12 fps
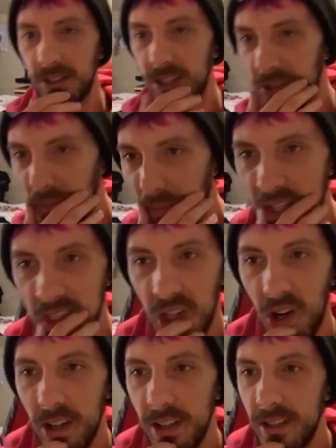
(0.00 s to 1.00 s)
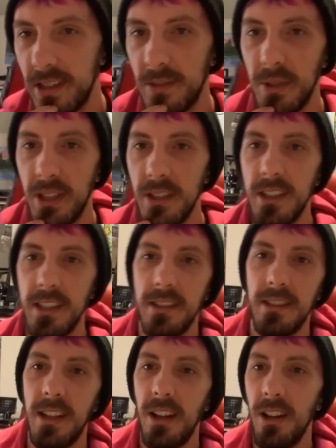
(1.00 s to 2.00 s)
such amazing artists is because they
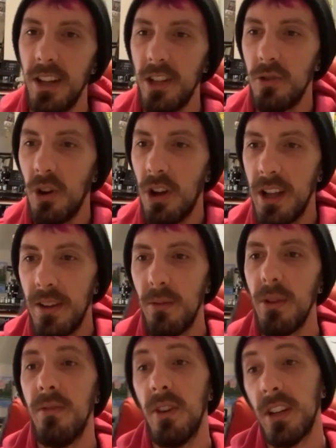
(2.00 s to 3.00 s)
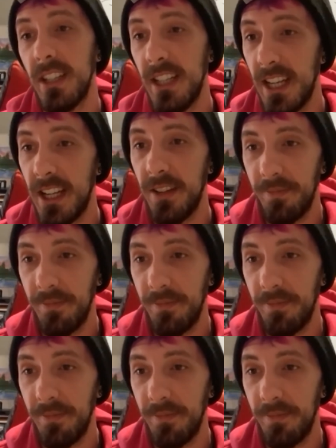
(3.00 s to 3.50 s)
sit down and they draw every fucking day.